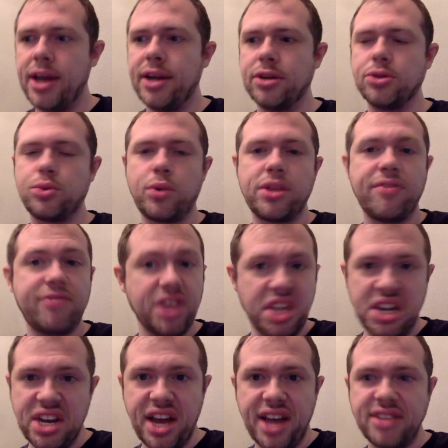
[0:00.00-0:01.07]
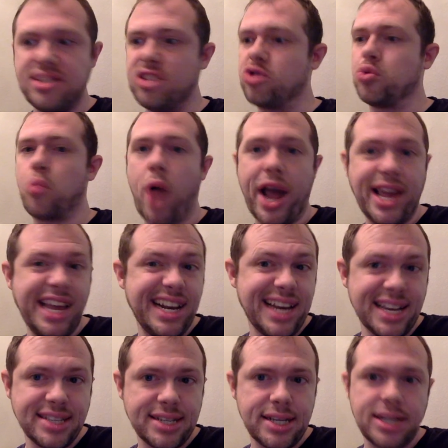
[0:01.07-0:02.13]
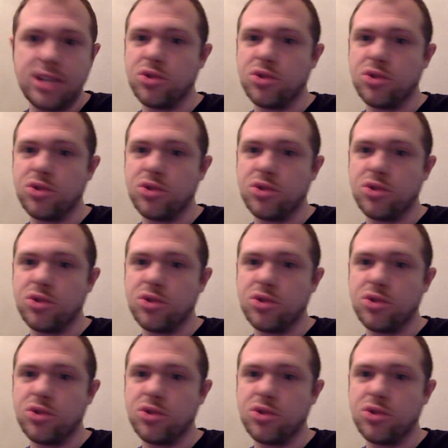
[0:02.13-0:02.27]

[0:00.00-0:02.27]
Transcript: Here's what the villain does. Here's why he does it.